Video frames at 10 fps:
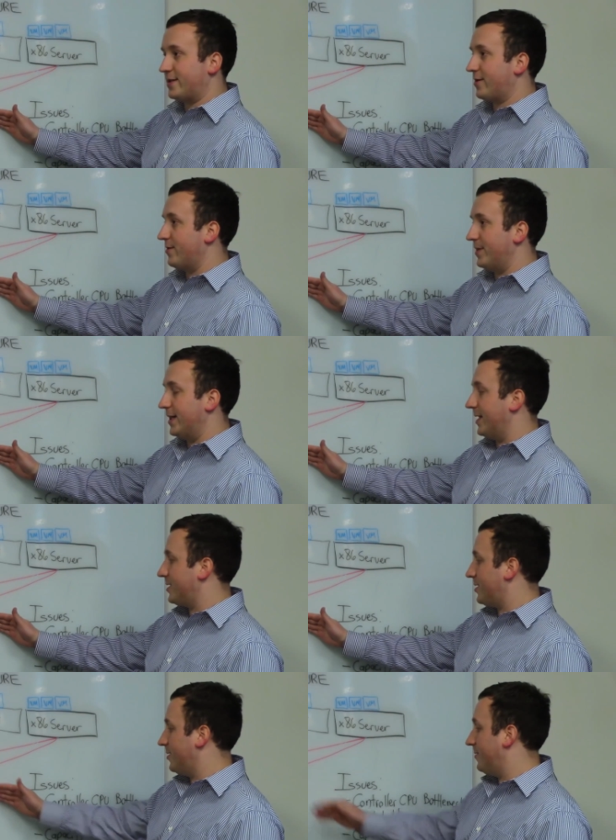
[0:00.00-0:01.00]
that could be an
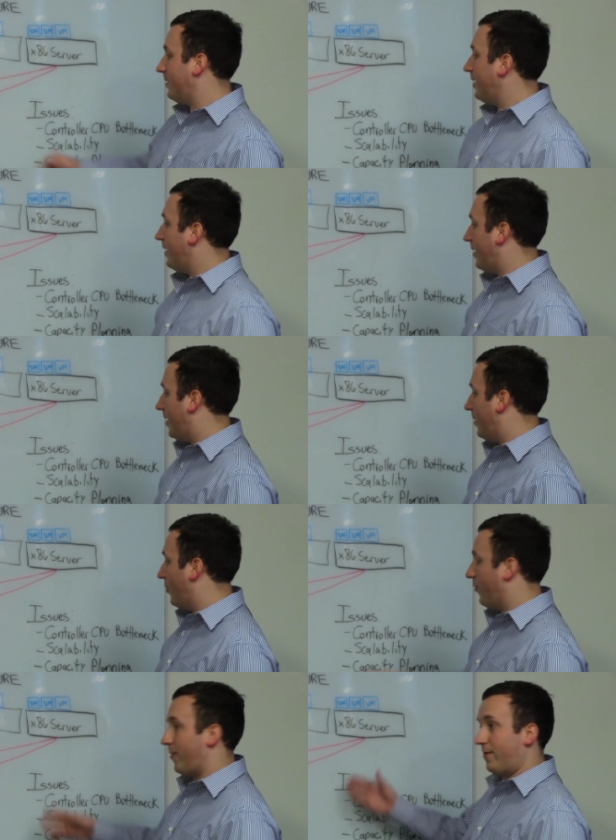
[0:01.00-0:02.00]
issue, um,
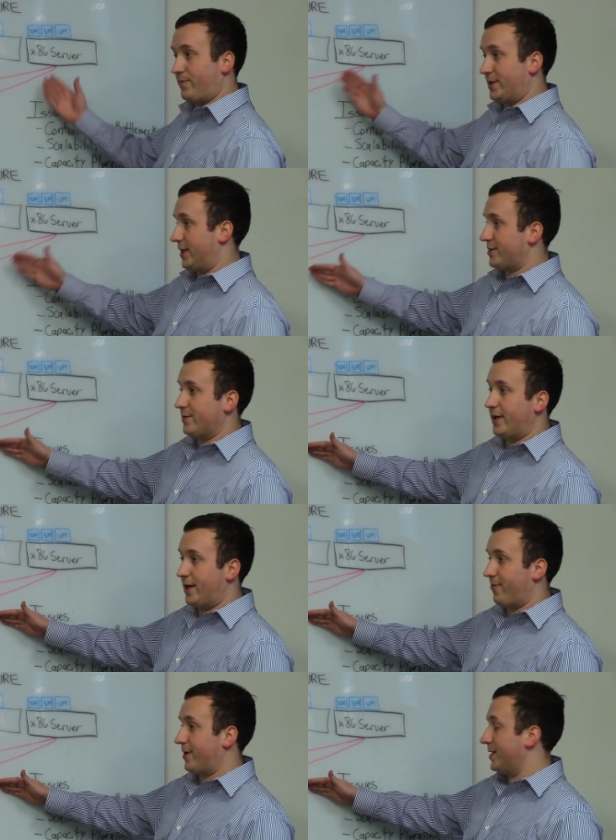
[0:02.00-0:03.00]
or potentially network